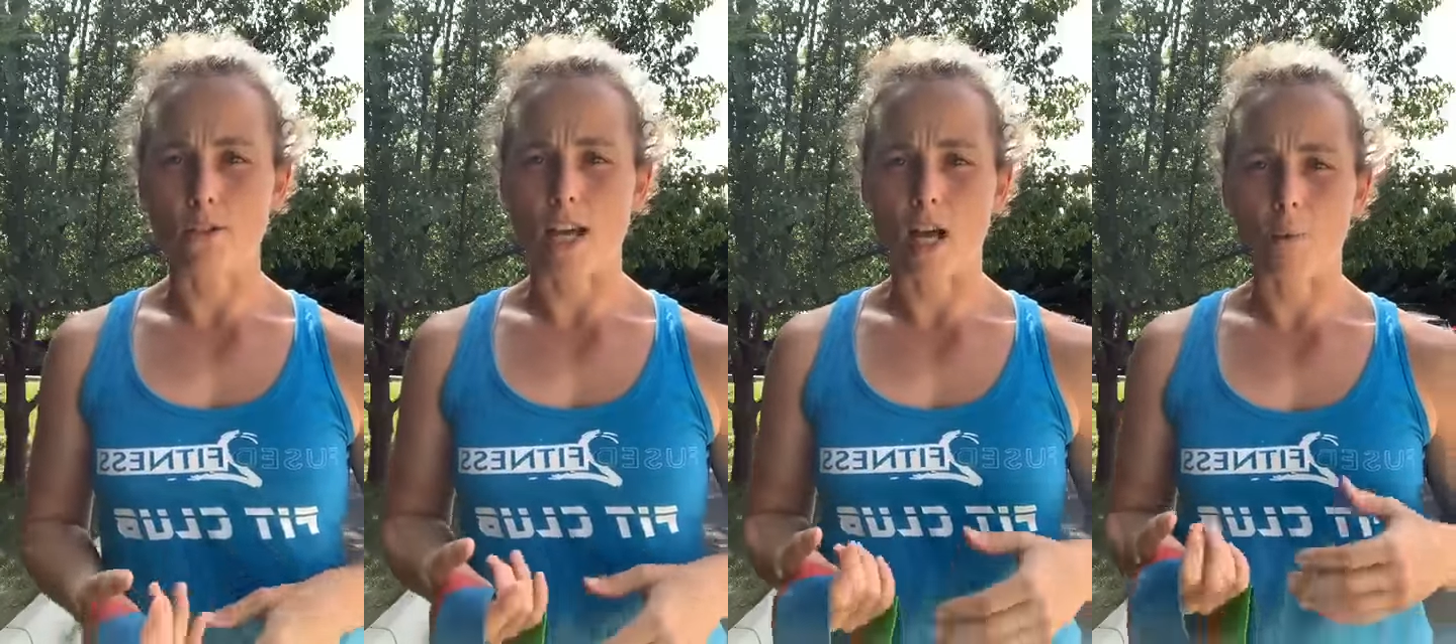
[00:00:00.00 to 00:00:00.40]

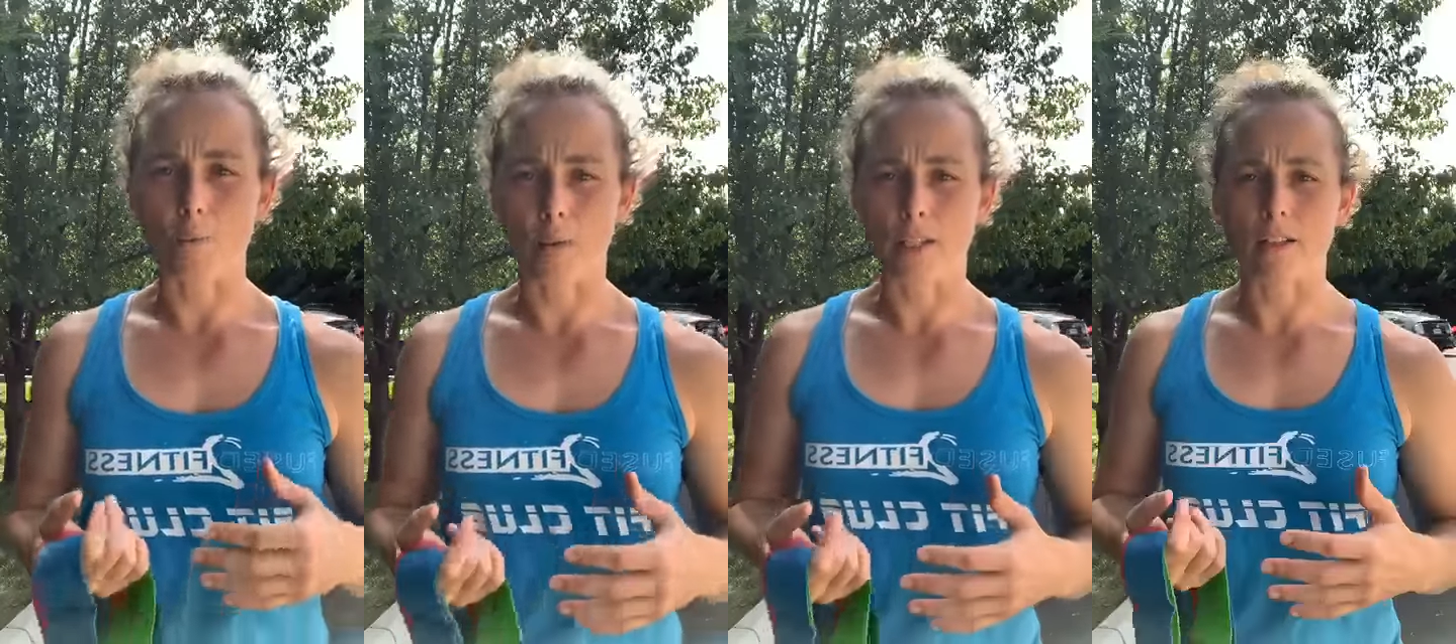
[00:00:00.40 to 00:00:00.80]
to help
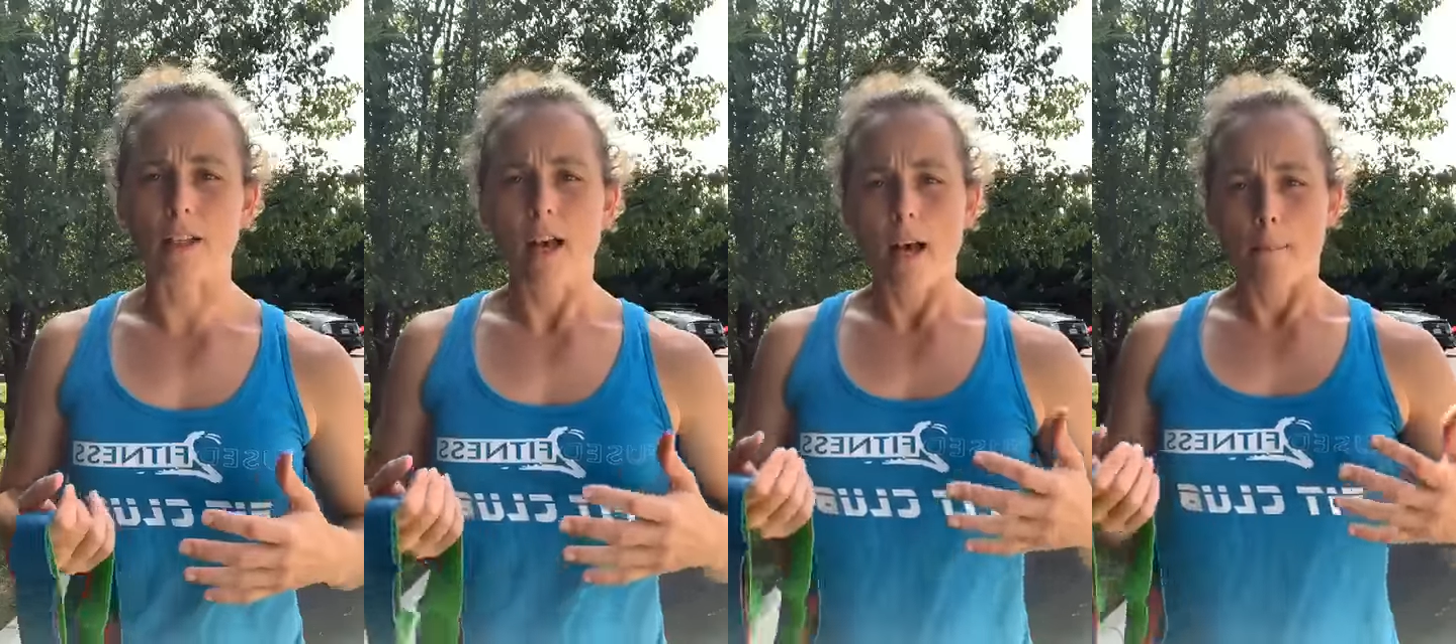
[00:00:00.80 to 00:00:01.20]
build
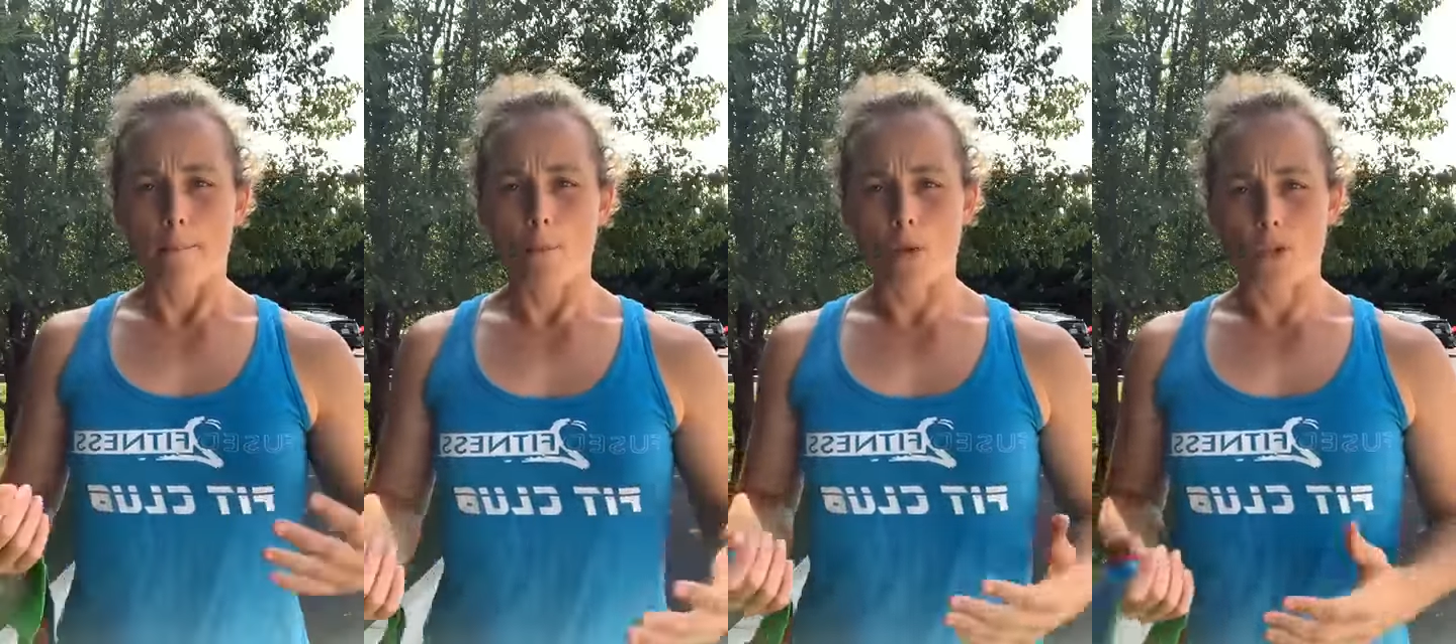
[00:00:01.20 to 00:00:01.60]

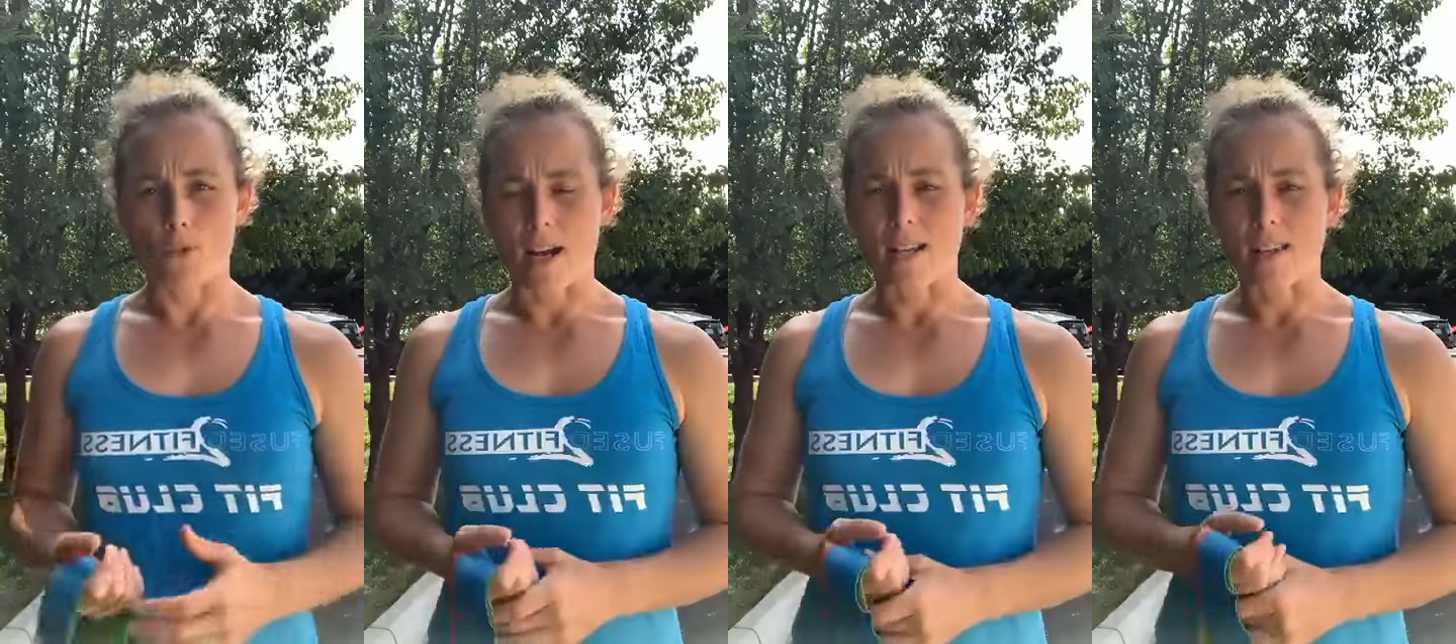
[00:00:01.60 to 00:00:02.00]
more
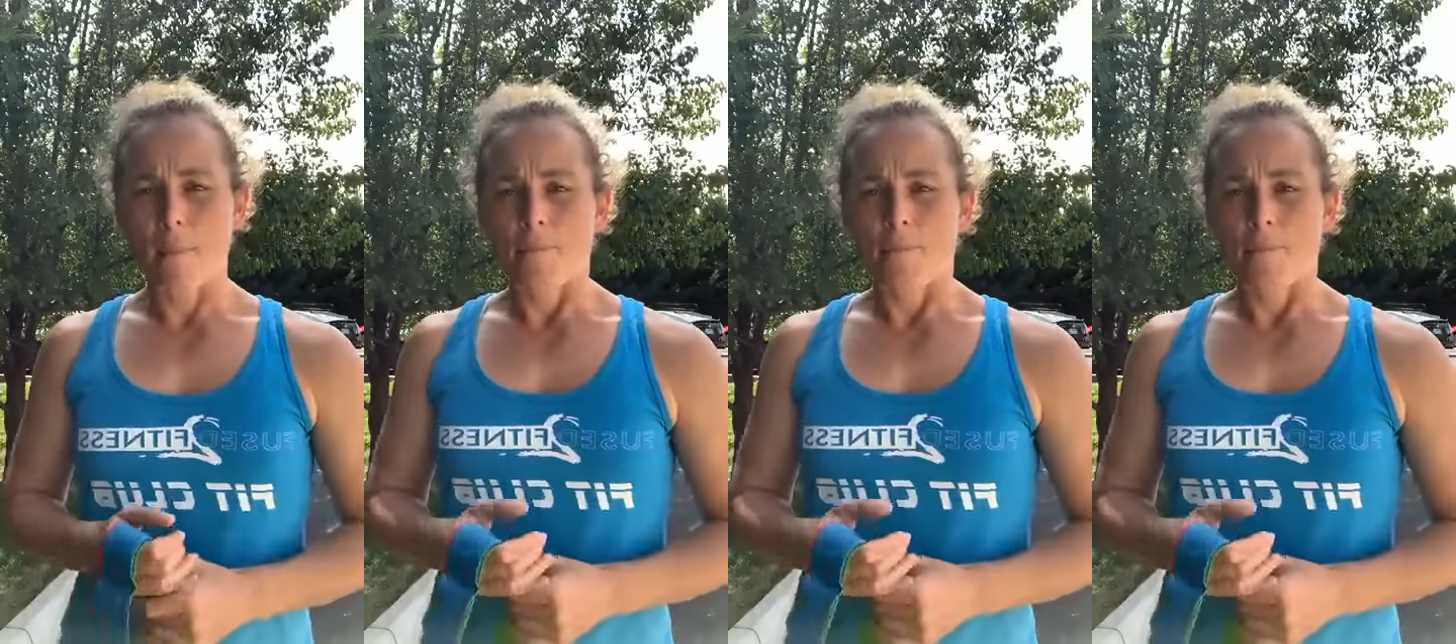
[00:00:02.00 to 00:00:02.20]
strength.